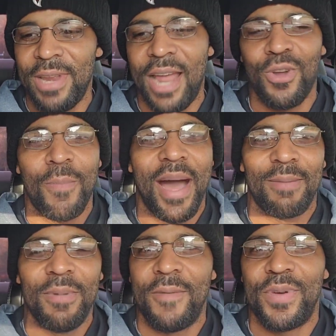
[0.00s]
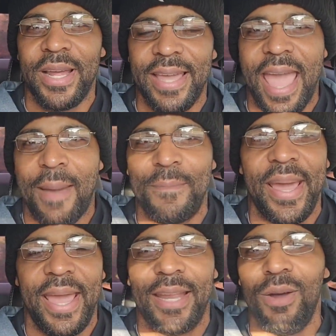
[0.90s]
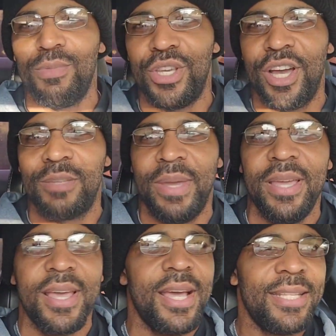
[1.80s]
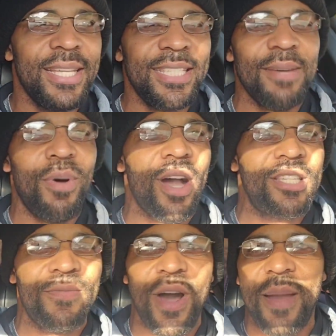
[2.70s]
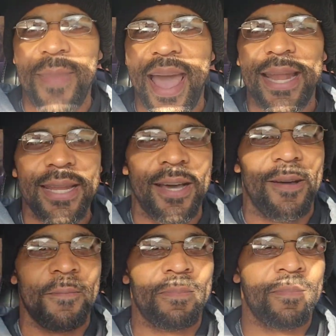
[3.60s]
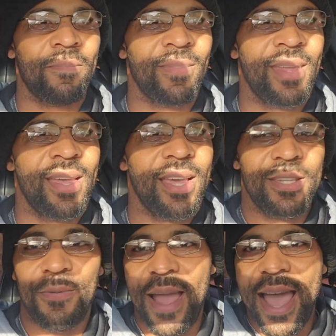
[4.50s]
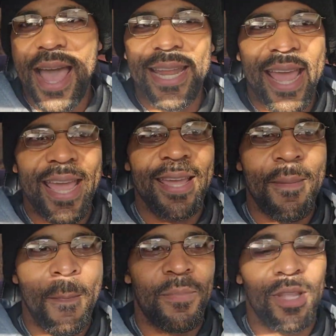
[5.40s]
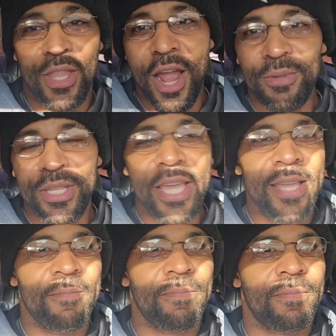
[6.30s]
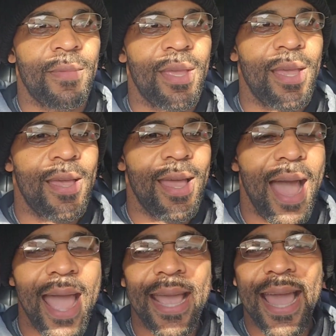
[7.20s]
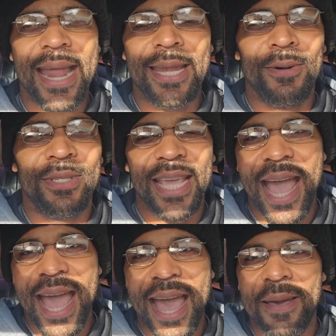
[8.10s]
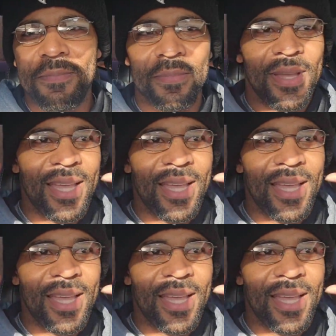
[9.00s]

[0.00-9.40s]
Y'all know about the motherfucking Gap Band. Don't judge me. This is your boy Savar Matner. It's Friday, the 13th. I ain't got no job.